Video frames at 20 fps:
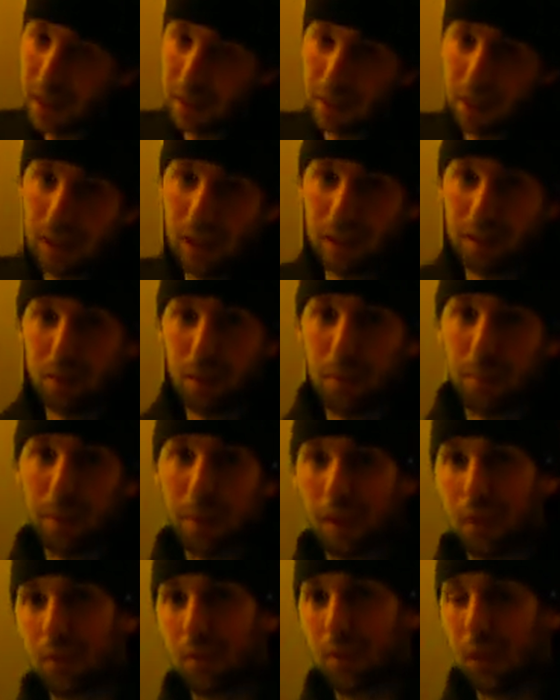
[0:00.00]
Athletics
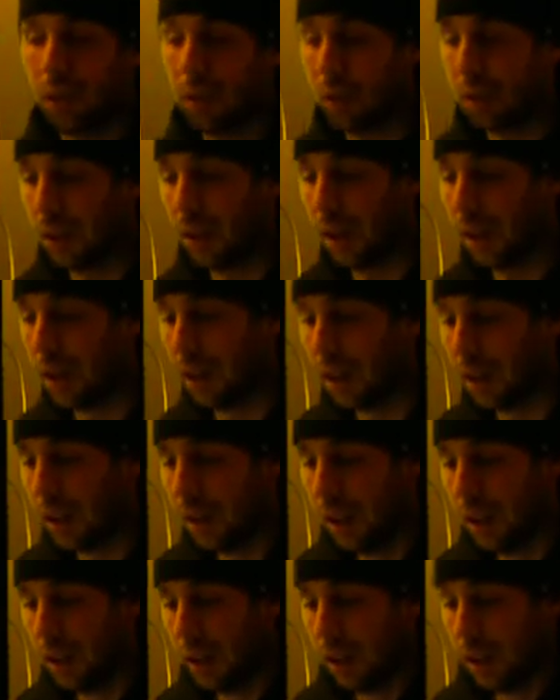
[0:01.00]
up here. So
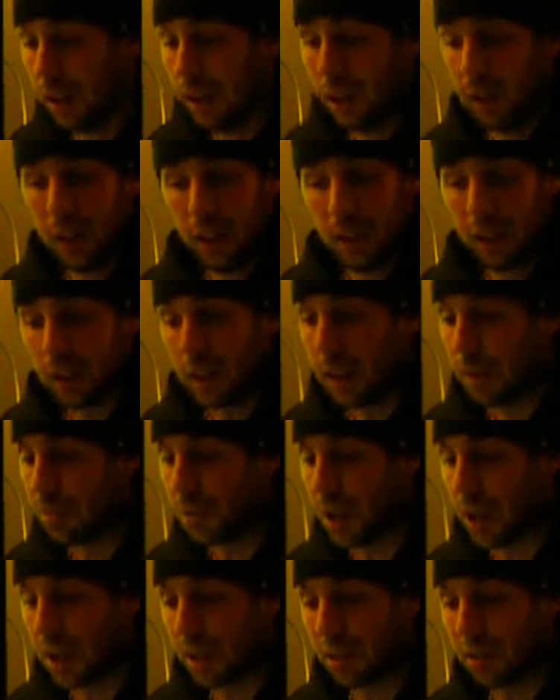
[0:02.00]

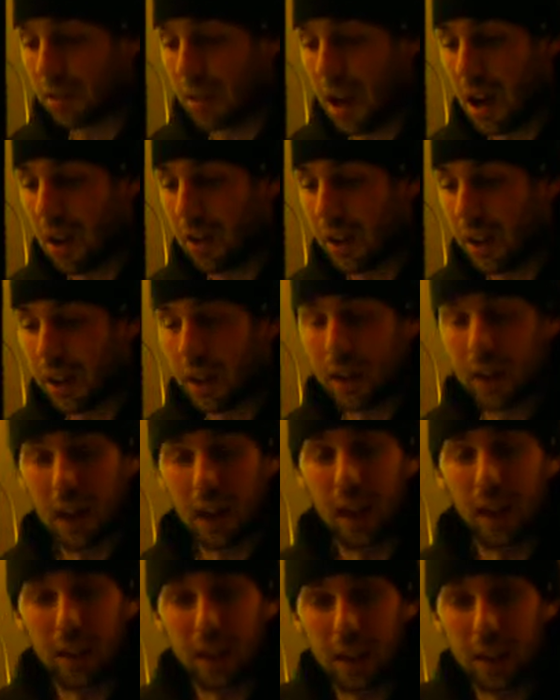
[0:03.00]
keep checking us out, and
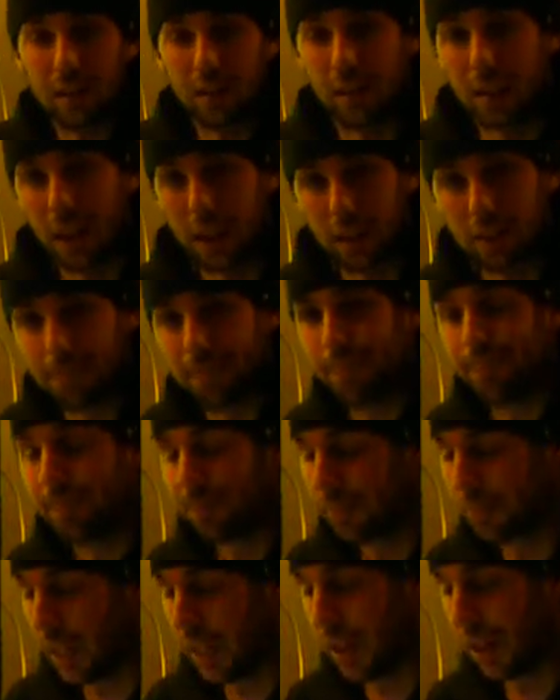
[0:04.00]
thanks again.
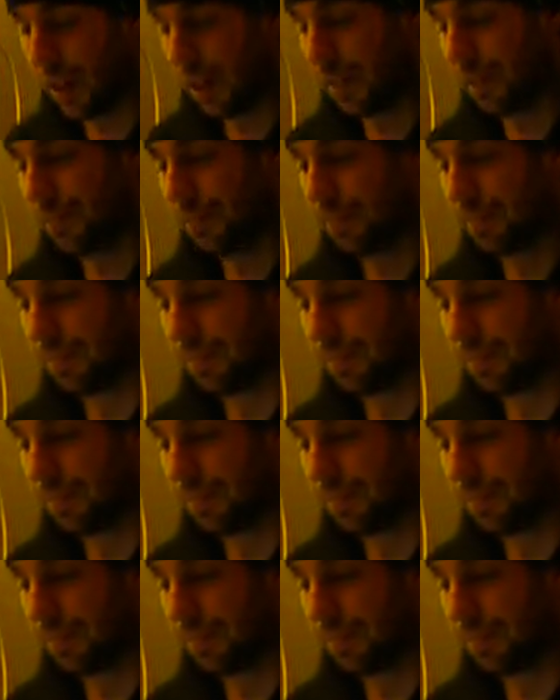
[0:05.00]
Take care.